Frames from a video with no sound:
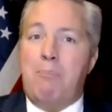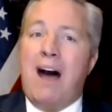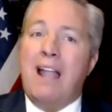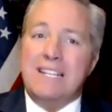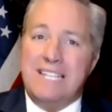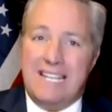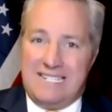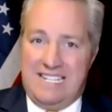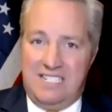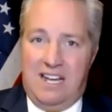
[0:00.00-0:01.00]

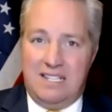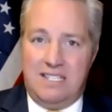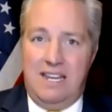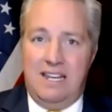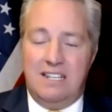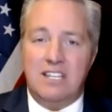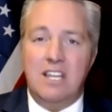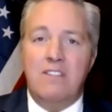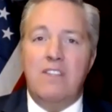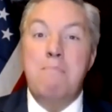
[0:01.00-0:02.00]
politics has not seen it.
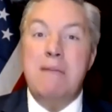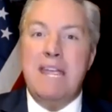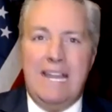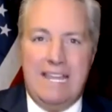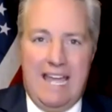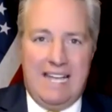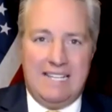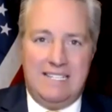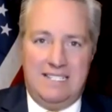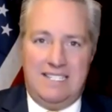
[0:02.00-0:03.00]
The media
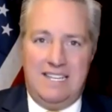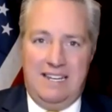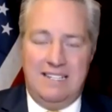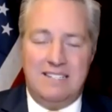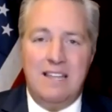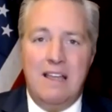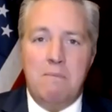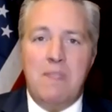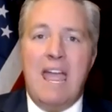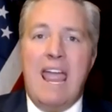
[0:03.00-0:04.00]
hasn't seen it.
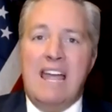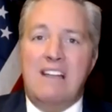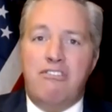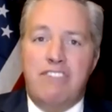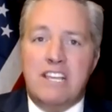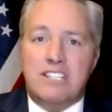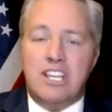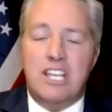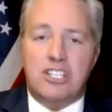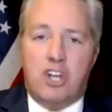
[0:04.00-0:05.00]
And this
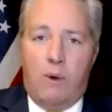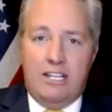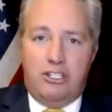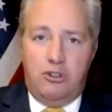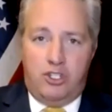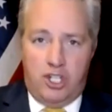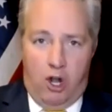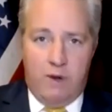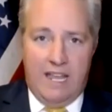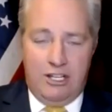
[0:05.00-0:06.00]
is going to
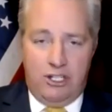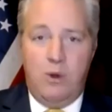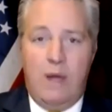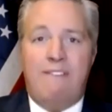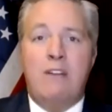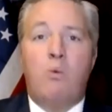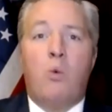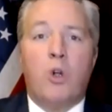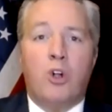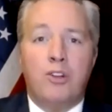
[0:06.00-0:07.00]
showcase. You have a
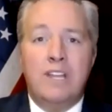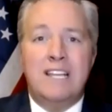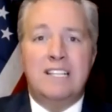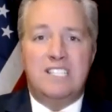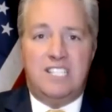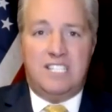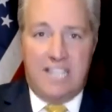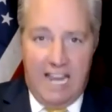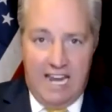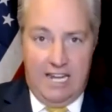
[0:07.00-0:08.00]
world
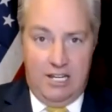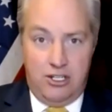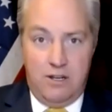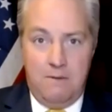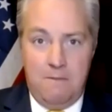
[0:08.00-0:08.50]
stage